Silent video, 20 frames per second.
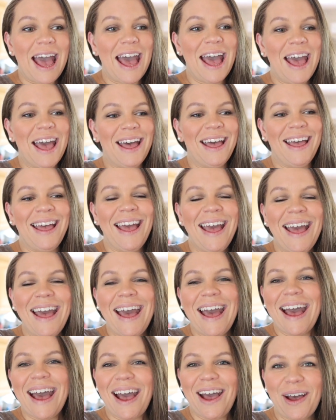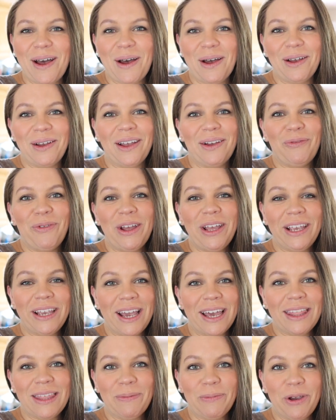uh, I went and
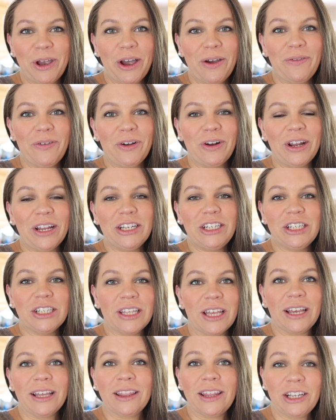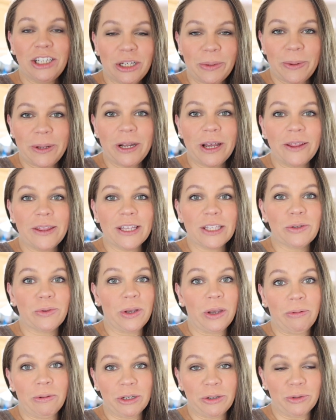got them covered and she's like, they should be done this
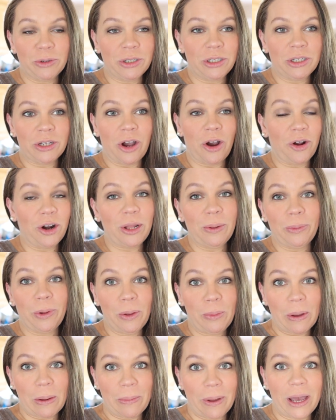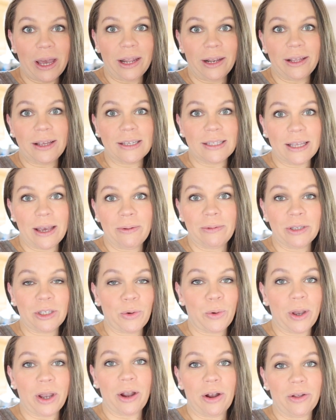week, which was already blew my mind because that was
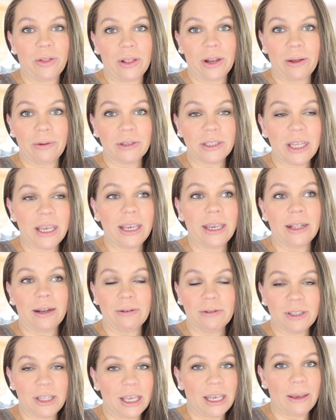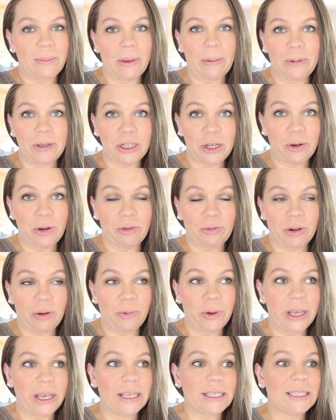quicker than I was thinking. I was thinking maybe two to
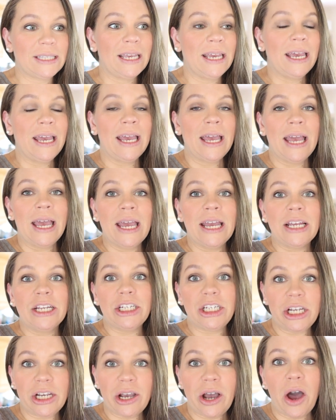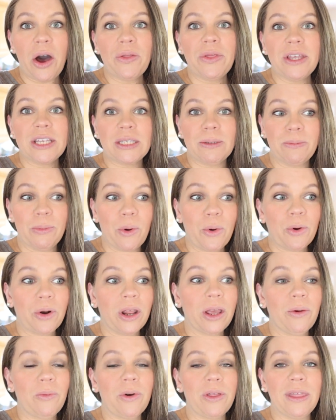three weeks. She called this
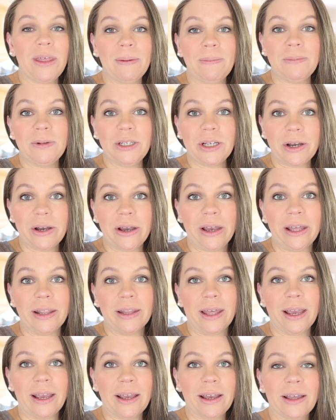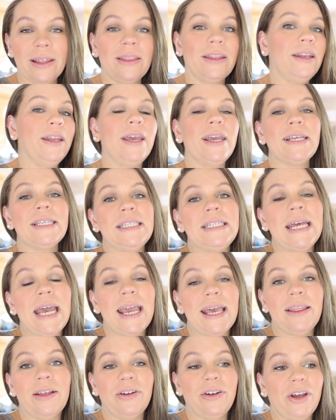morning with them done. Like the next
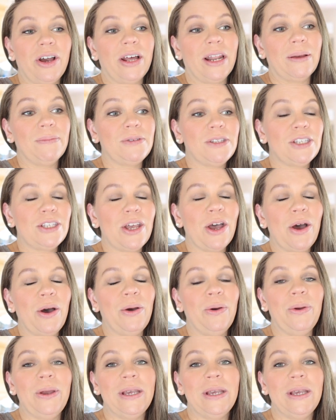day they're done. I'm so